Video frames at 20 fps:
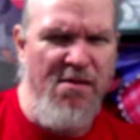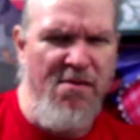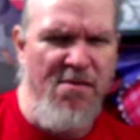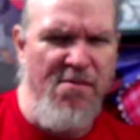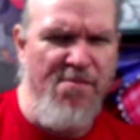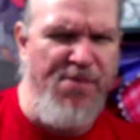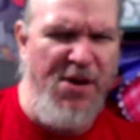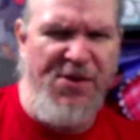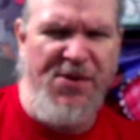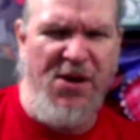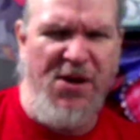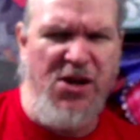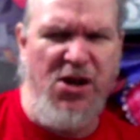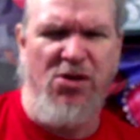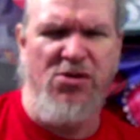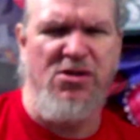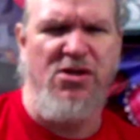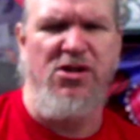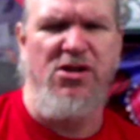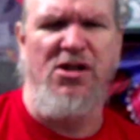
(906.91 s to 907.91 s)
But the
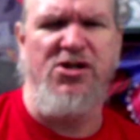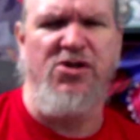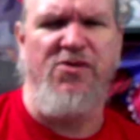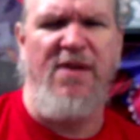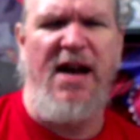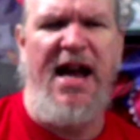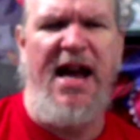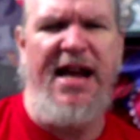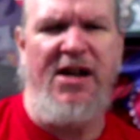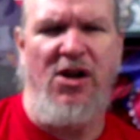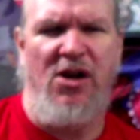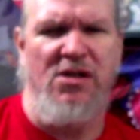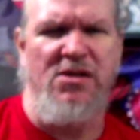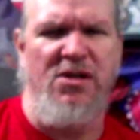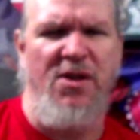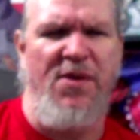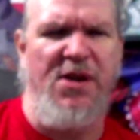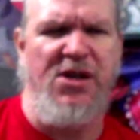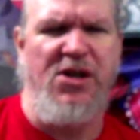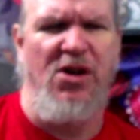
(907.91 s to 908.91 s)
code looked right. All
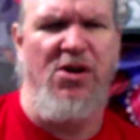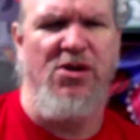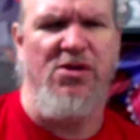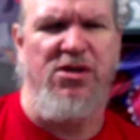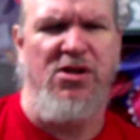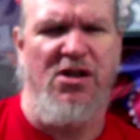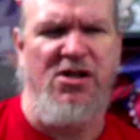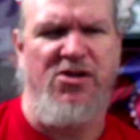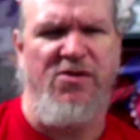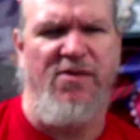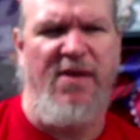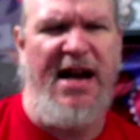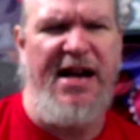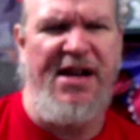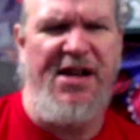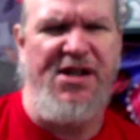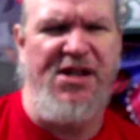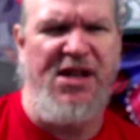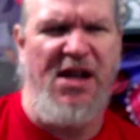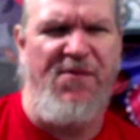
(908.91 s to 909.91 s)
of the code looked right,
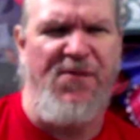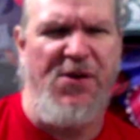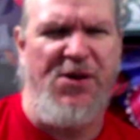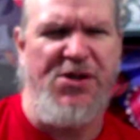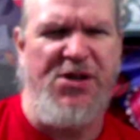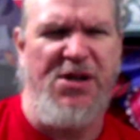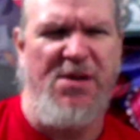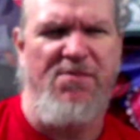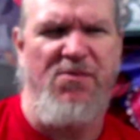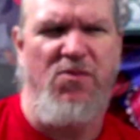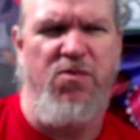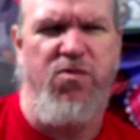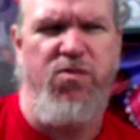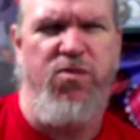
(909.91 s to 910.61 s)
except for some